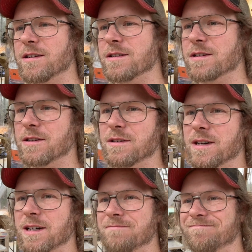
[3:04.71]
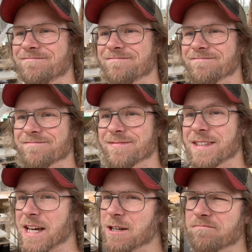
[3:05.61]
So,
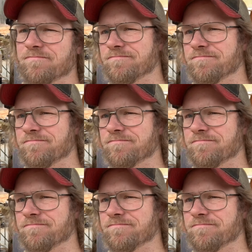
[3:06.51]
Dan,